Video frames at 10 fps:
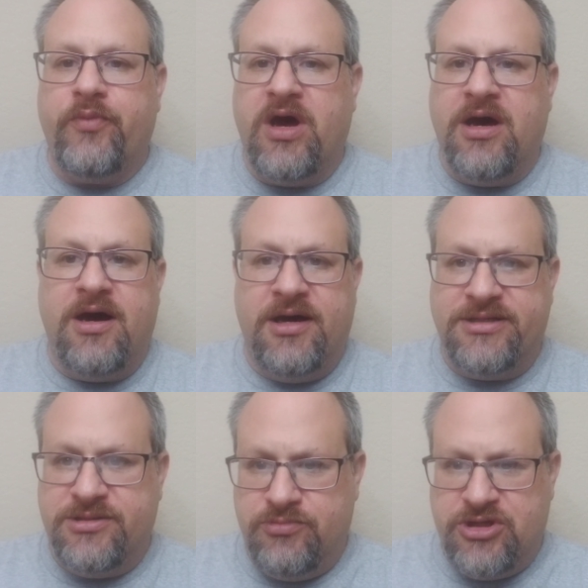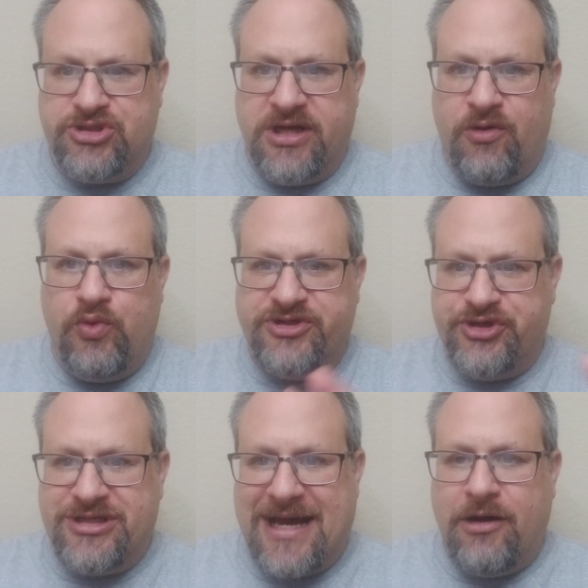like a
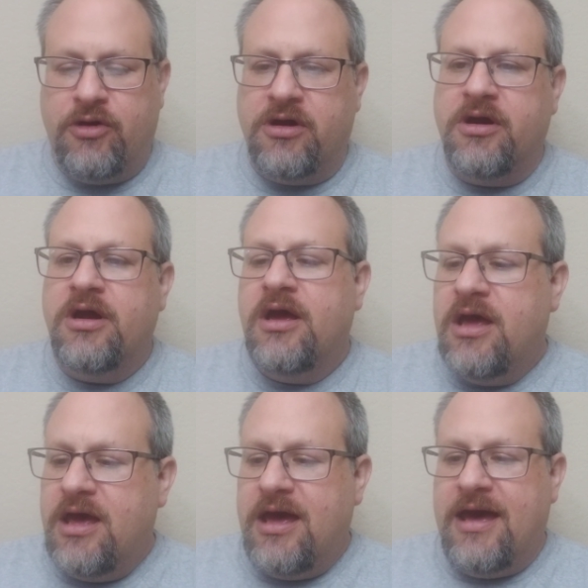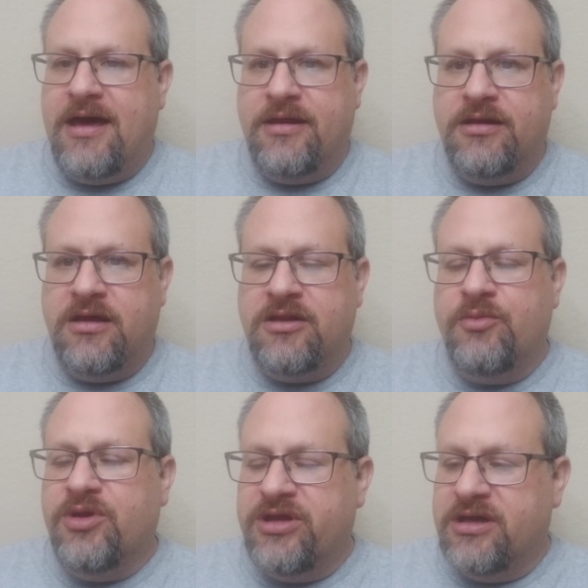wizard tower, and
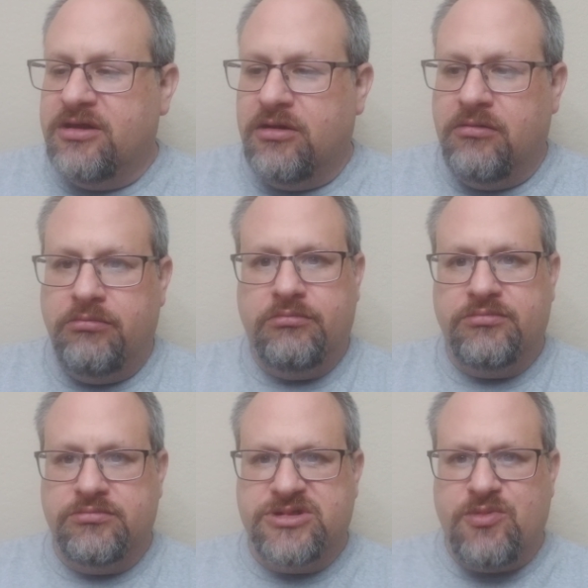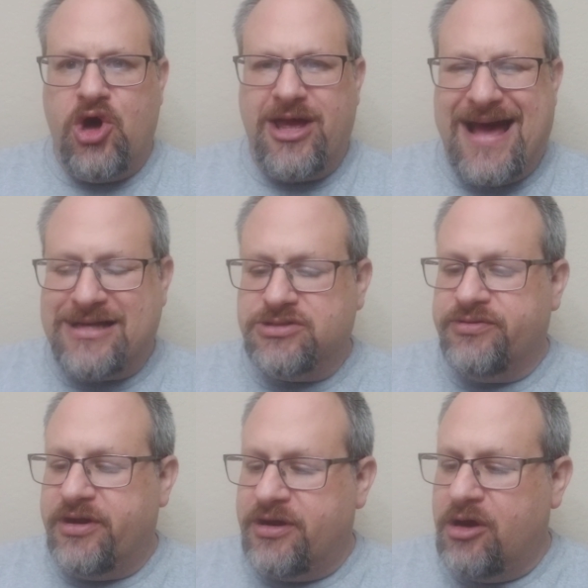they're building a little small castle
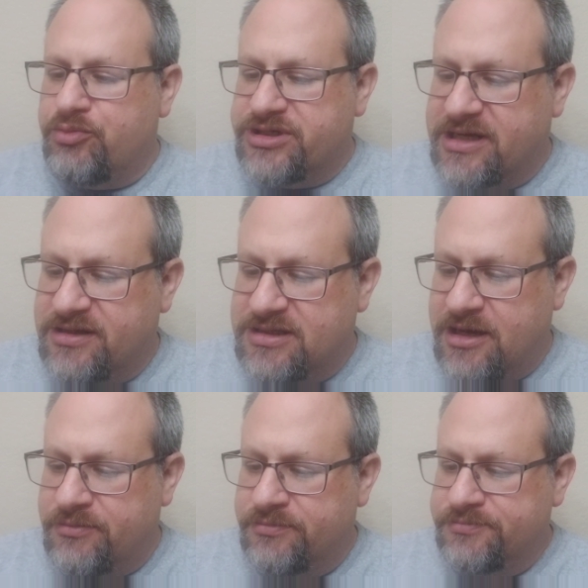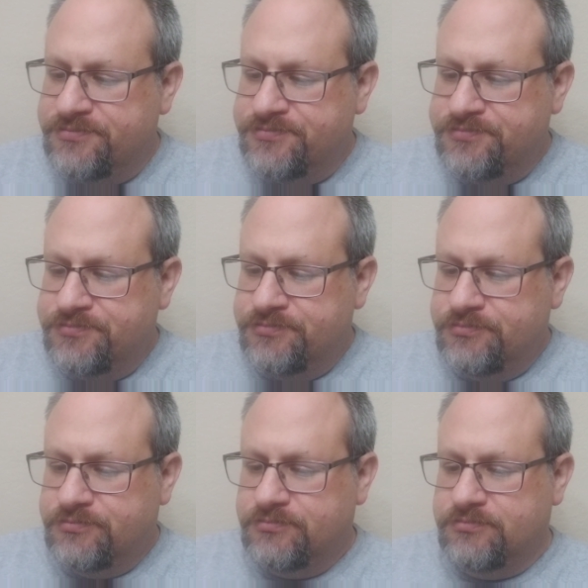there to help protect the town.
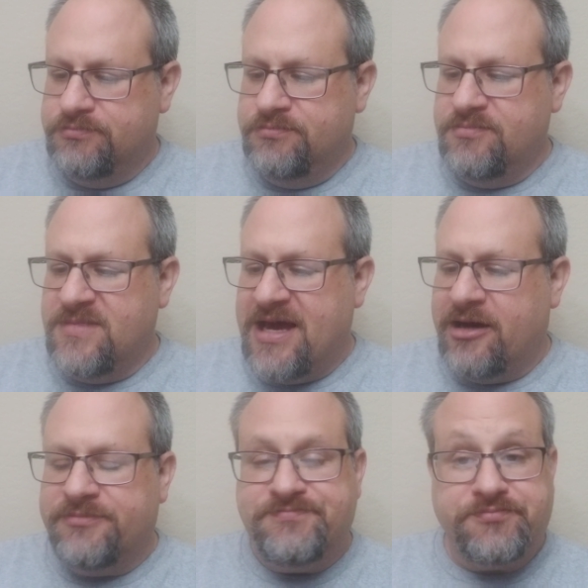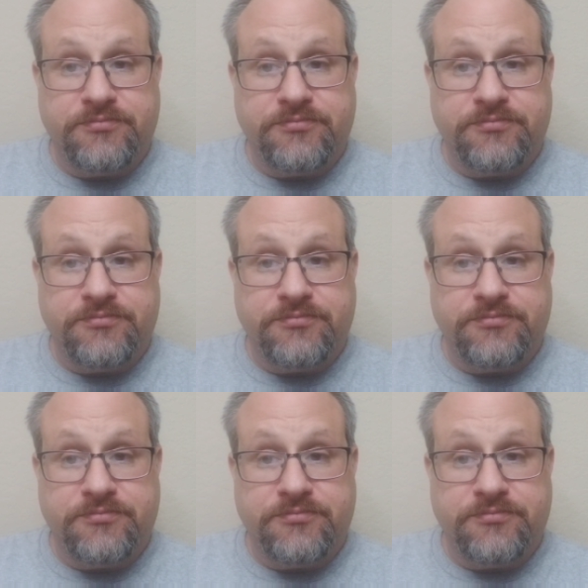Now,